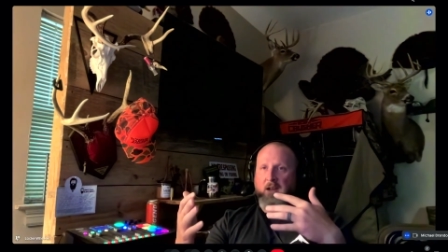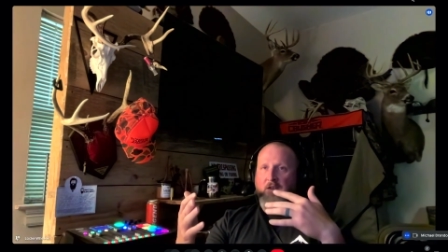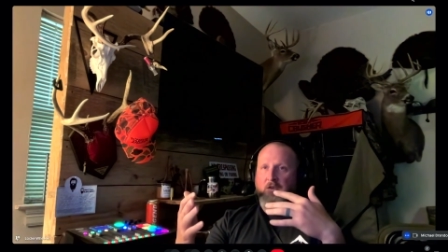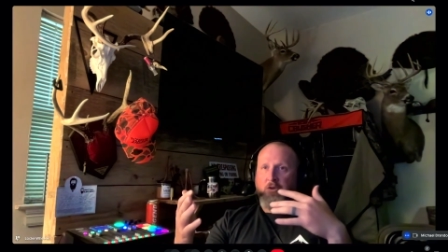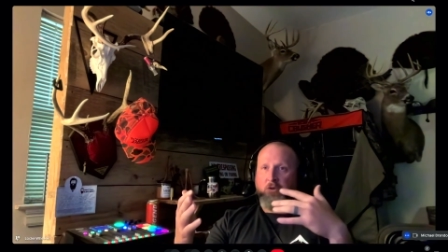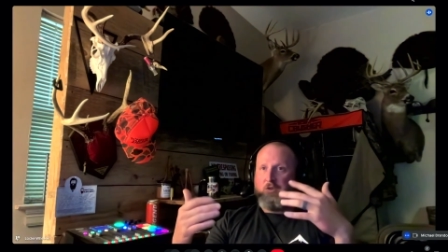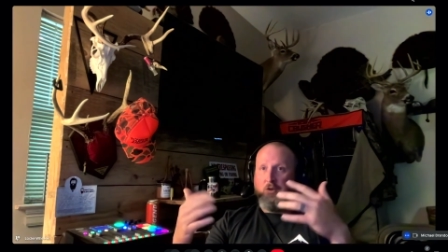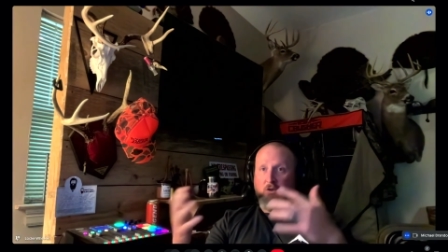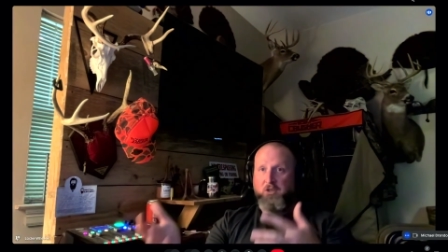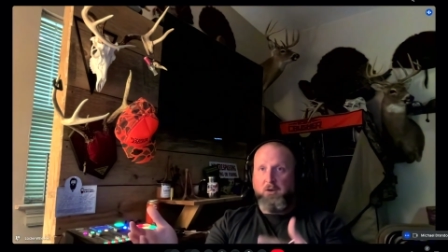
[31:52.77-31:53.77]
and you're
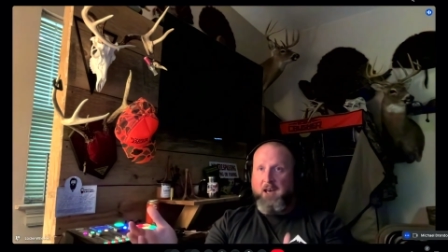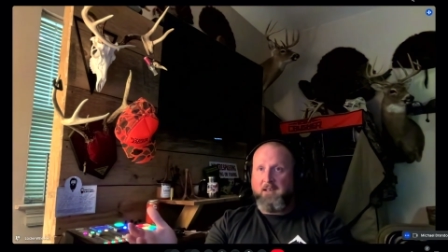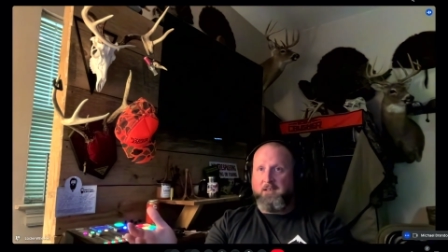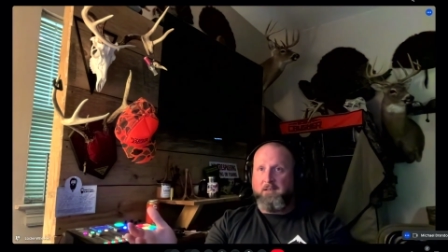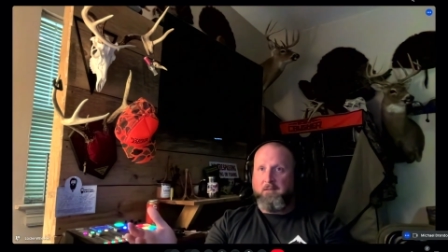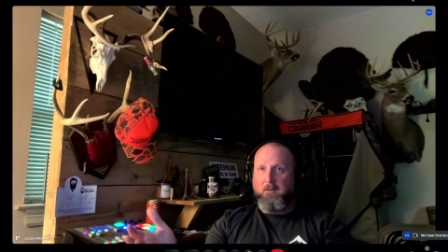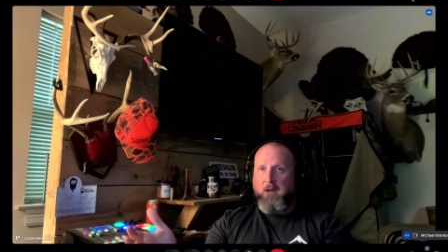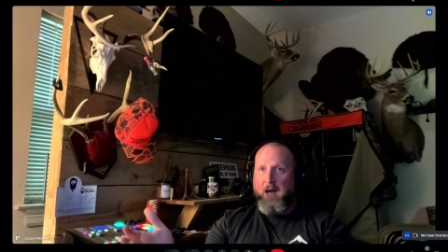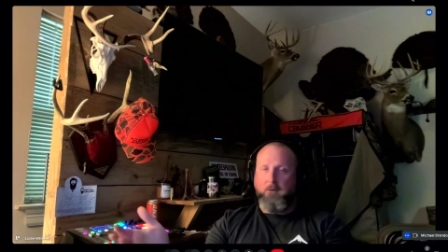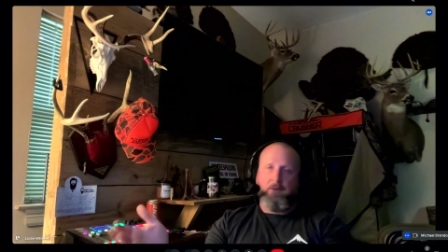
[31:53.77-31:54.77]
still guessing
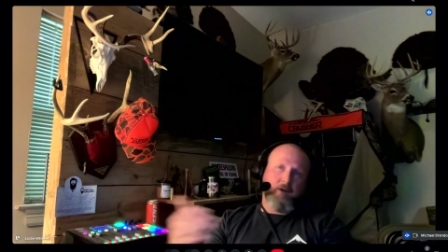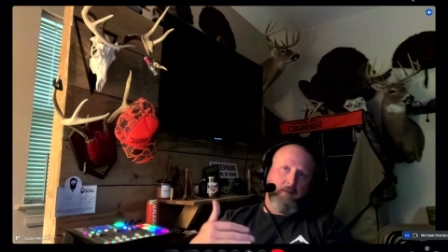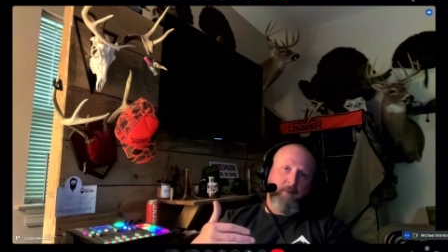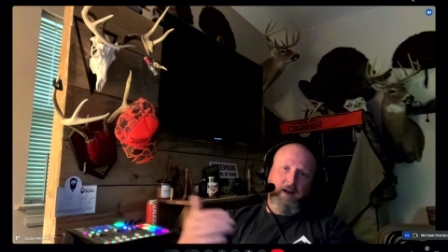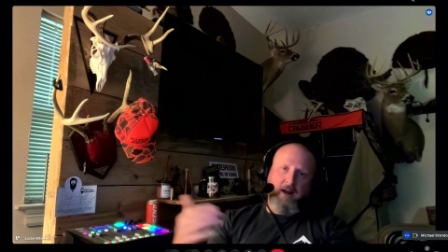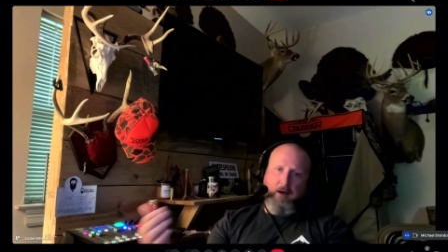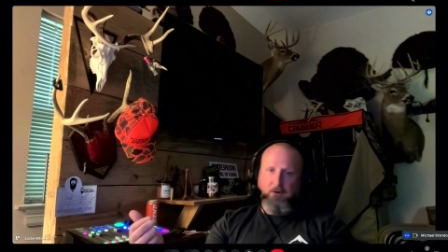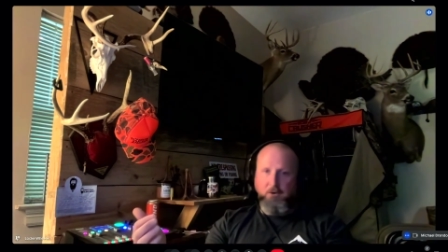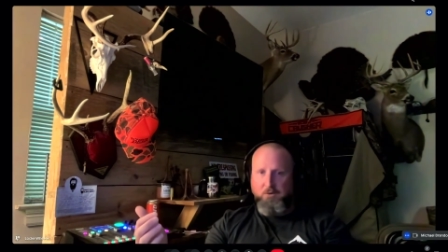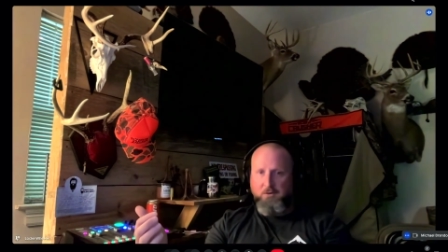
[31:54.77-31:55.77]
how they're coming and how they're
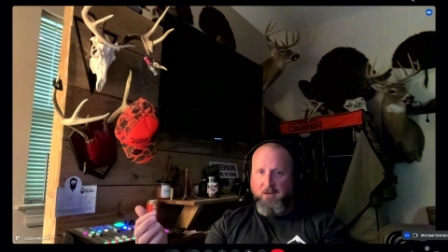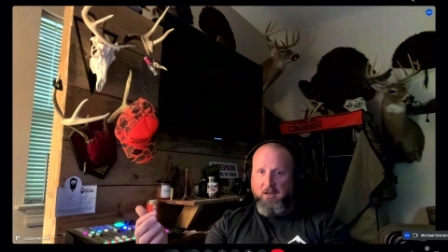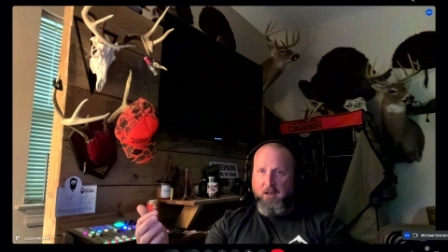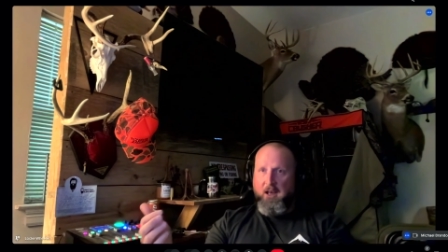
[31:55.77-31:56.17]
using it.